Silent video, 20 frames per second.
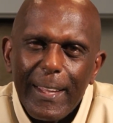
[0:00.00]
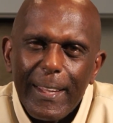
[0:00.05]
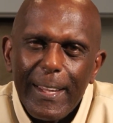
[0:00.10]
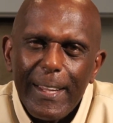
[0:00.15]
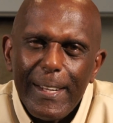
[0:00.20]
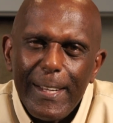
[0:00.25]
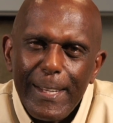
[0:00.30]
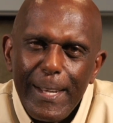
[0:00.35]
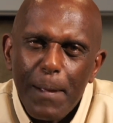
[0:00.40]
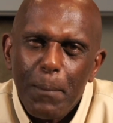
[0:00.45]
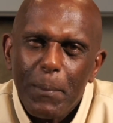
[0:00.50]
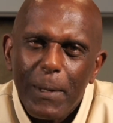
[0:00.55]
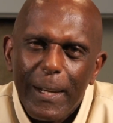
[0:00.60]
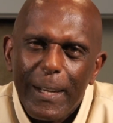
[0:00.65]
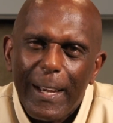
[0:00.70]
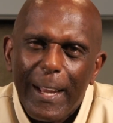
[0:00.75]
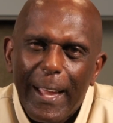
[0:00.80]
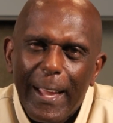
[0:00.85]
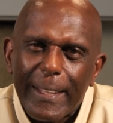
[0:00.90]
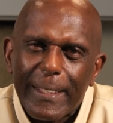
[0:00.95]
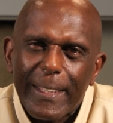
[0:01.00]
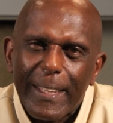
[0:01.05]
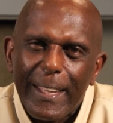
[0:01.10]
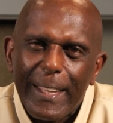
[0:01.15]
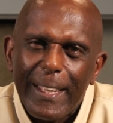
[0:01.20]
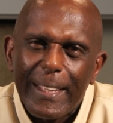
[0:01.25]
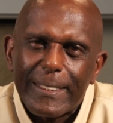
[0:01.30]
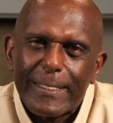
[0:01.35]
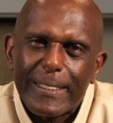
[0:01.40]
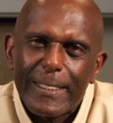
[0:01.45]
Elimelech
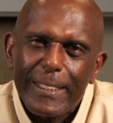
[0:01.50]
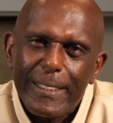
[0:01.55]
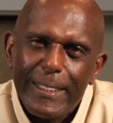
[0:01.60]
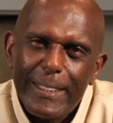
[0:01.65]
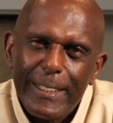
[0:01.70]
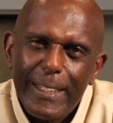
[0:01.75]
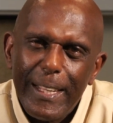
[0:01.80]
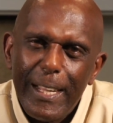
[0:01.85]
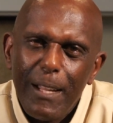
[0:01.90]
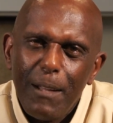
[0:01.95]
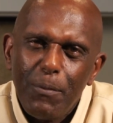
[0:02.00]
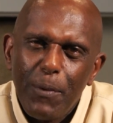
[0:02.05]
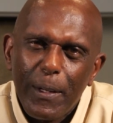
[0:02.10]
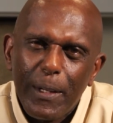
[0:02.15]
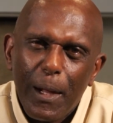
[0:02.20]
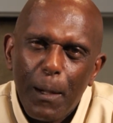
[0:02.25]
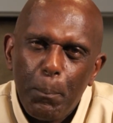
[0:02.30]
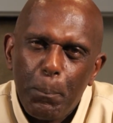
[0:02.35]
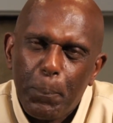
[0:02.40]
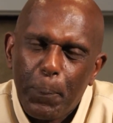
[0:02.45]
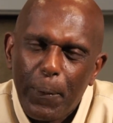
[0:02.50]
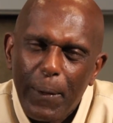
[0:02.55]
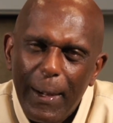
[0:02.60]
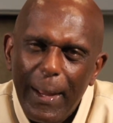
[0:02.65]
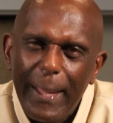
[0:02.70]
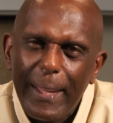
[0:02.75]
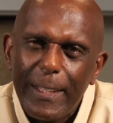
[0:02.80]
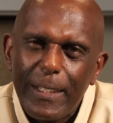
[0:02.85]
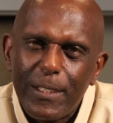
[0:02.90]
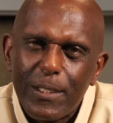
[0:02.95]
is leaving a
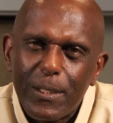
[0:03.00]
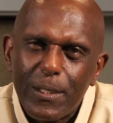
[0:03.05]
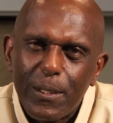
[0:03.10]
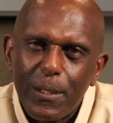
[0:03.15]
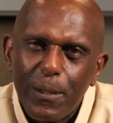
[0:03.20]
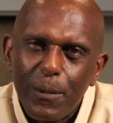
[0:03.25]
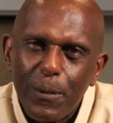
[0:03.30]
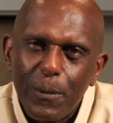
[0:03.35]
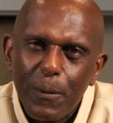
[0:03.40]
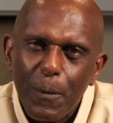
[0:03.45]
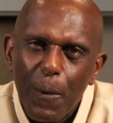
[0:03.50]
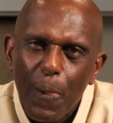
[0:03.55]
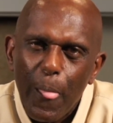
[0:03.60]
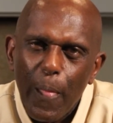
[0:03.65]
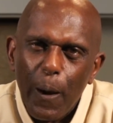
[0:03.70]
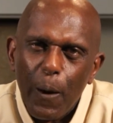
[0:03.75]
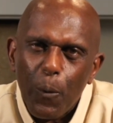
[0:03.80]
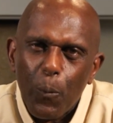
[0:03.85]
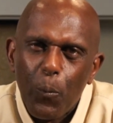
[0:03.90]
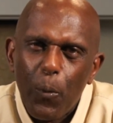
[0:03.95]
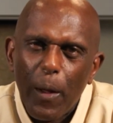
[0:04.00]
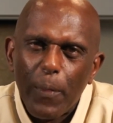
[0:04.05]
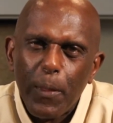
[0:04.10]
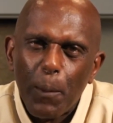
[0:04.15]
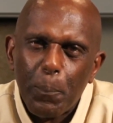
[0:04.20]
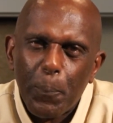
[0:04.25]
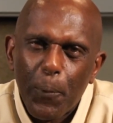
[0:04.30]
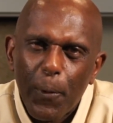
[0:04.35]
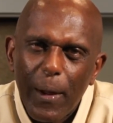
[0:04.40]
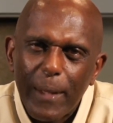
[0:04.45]
place where
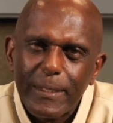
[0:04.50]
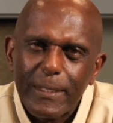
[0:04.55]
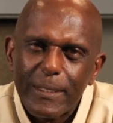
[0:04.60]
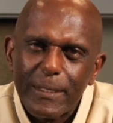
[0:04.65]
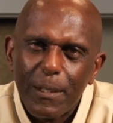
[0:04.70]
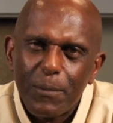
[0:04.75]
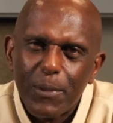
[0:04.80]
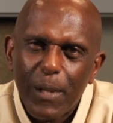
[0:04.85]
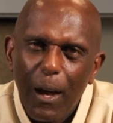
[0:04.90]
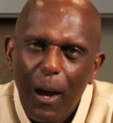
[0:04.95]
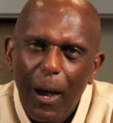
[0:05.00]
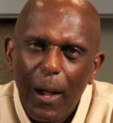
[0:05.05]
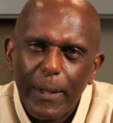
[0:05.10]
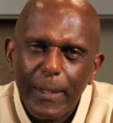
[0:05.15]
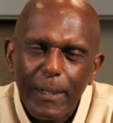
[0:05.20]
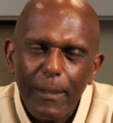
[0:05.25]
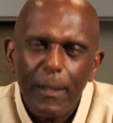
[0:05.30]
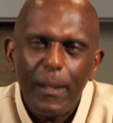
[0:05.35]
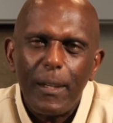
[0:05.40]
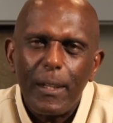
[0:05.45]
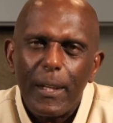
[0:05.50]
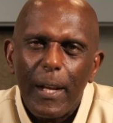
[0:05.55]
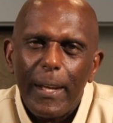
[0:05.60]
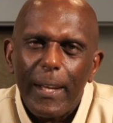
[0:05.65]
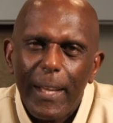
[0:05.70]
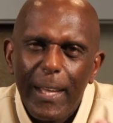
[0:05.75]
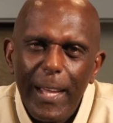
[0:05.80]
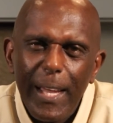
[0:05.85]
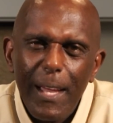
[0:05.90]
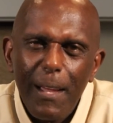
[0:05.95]
the presence of God is.
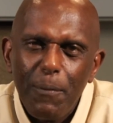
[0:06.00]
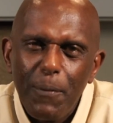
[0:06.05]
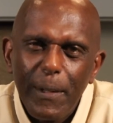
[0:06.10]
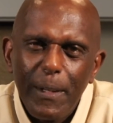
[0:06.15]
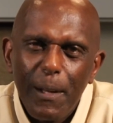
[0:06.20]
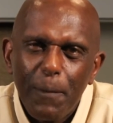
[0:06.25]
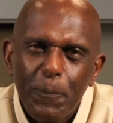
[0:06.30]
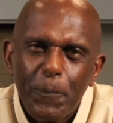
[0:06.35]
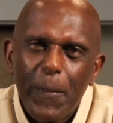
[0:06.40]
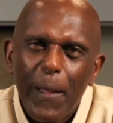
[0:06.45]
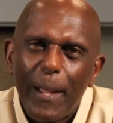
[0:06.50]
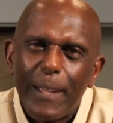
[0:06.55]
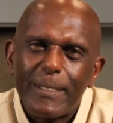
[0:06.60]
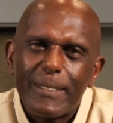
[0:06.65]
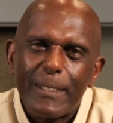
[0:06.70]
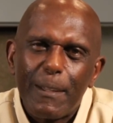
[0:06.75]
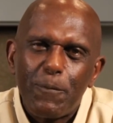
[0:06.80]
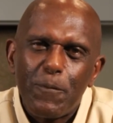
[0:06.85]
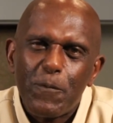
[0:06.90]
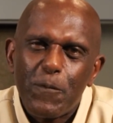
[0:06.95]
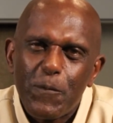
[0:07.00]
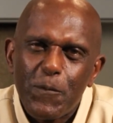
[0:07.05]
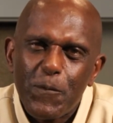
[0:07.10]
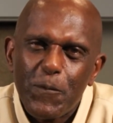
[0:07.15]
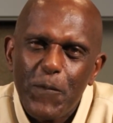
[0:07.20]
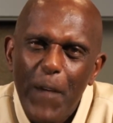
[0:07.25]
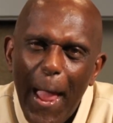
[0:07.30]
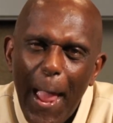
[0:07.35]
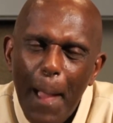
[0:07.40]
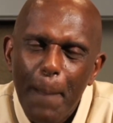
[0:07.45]
Even if there's a
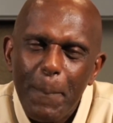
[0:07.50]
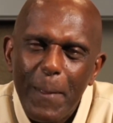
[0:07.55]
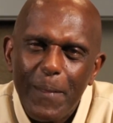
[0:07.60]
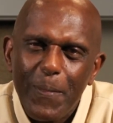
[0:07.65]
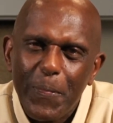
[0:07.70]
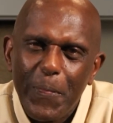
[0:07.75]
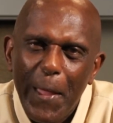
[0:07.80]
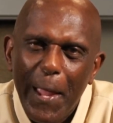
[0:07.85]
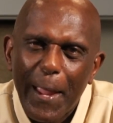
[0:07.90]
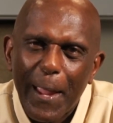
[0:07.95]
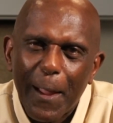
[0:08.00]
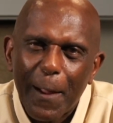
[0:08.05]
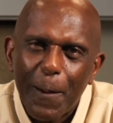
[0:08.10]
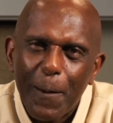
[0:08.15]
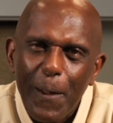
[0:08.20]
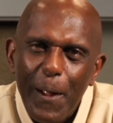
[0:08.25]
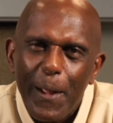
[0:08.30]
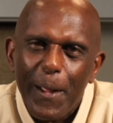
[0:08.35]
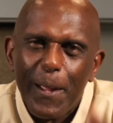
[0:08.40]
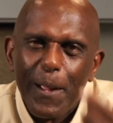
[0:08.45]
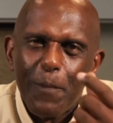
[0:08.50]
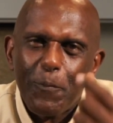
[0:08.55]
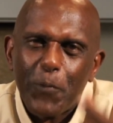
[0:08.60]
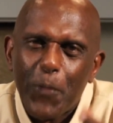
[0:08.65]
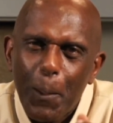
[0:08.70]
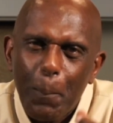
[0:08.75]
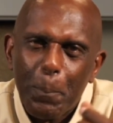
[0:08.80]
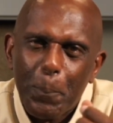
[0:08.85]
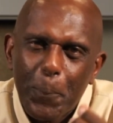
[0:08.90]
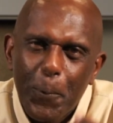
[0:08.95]
famine there, if
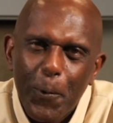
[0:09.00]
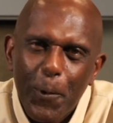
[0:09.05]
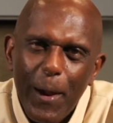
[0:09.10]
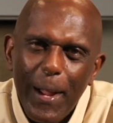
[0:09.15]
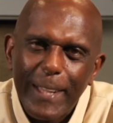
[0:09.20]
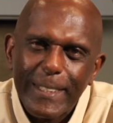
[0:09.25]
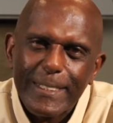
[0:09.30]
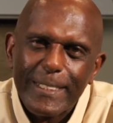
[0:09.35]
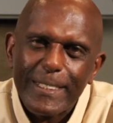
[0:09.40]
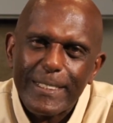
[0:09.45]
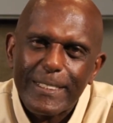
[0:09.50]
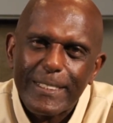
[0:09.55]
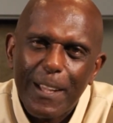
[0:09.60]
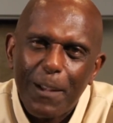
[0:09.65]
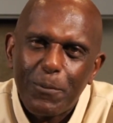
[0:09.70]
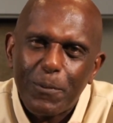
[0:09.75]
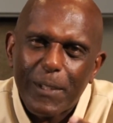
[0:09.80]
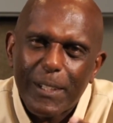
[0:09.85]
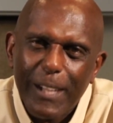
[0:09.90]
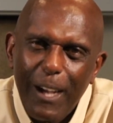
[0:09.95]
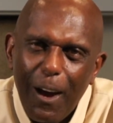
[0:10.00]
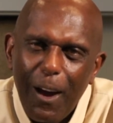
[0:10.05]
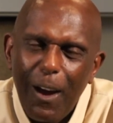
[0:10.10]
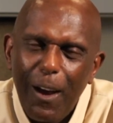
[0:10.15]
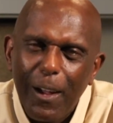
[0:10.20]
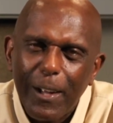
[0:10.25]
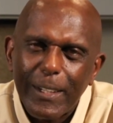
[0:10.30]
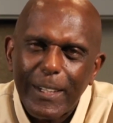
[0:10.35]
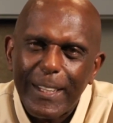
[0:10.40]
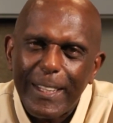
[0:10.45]
the presence of
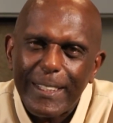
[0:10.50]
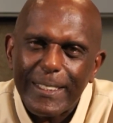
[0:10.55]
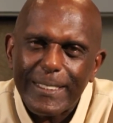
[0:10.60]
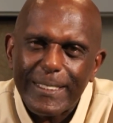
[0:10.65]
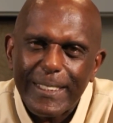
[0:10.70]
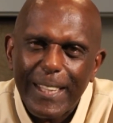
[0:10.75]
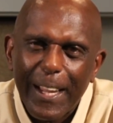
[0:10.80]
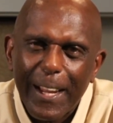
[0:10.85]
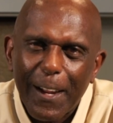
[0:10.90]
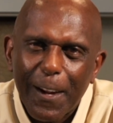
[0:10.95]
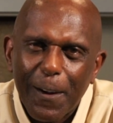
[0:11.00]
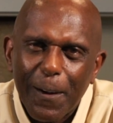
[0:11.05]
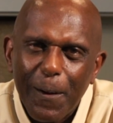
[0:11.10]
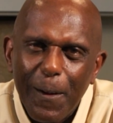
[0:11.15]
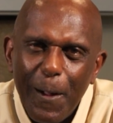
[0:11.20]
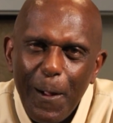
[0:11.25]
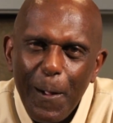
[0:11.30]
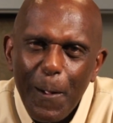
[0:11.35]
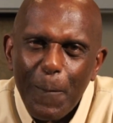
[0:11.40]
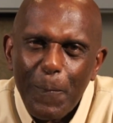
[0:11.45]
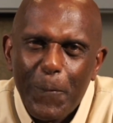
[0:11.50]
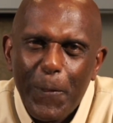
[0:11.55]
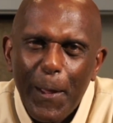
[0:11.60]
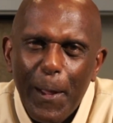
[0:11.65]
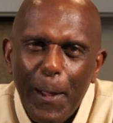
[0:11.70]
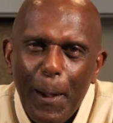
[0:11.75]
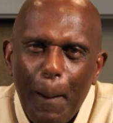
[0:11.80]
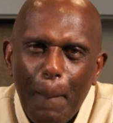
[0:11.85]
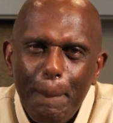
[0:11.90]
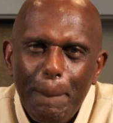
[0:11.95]
God is there,
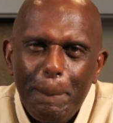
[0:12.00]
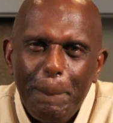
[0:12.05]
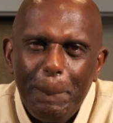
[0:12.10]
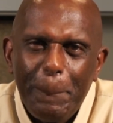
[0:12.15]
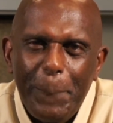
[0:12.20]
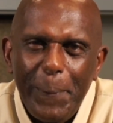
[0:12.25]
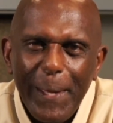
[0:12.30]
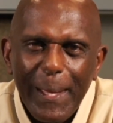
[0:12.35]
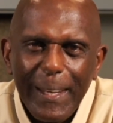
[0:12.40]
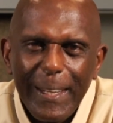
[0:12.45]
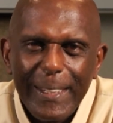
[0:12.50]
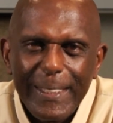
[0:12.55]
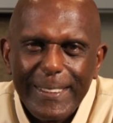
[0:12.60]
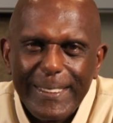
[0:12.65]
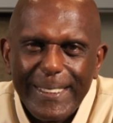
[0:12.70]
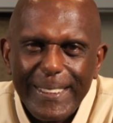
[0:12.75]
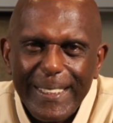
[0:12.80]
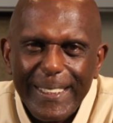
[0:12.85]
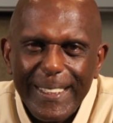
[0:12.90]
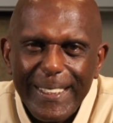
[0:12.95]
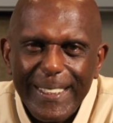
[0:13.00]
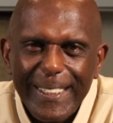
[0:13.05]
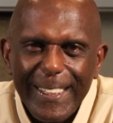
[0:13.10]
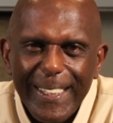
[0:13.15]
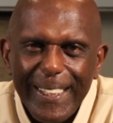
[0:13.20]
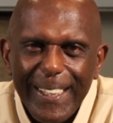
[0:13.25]
the ability